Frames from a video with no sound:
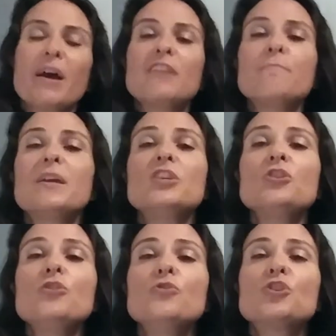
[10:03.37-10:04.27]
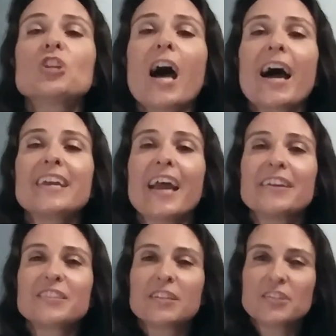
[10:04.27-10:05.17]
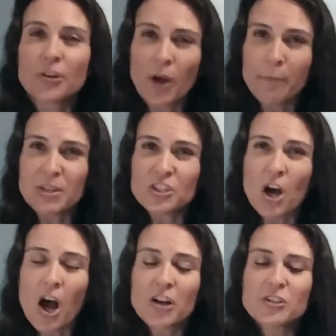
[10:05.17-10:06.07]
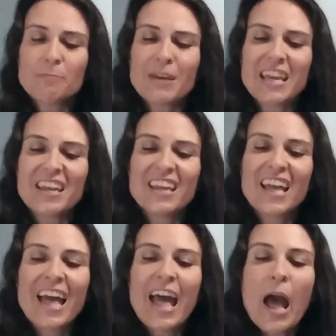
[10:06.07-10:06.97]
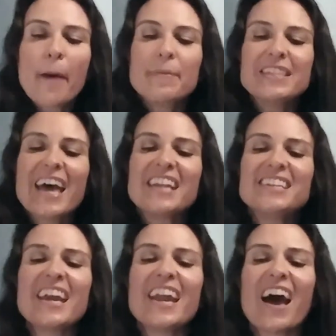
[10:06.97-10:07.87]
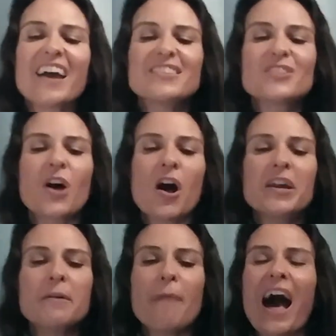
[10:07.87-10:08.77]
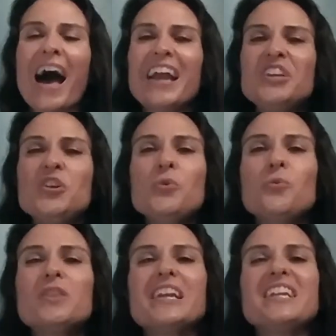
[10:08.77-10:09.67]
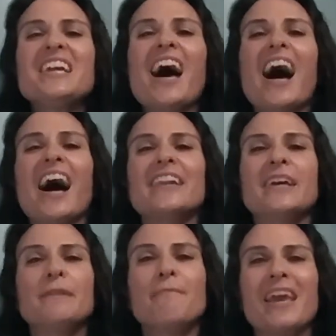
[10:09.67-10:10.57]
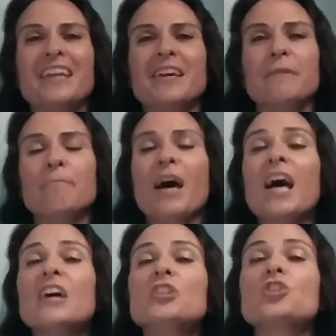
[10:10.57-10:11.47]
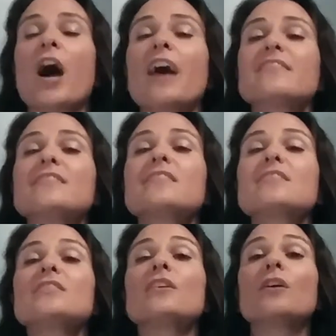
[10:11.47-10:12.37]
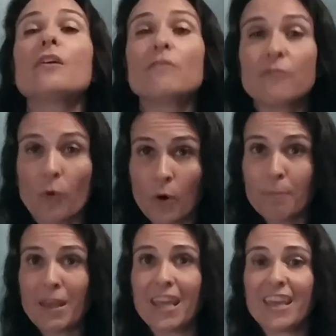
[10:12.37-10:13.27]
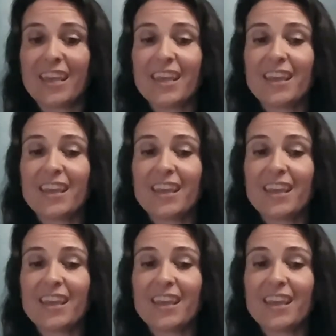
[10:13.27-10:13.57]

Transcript: have been too shy yet to come and talk to me, but that day I saw him, I knew that God had made him just for me.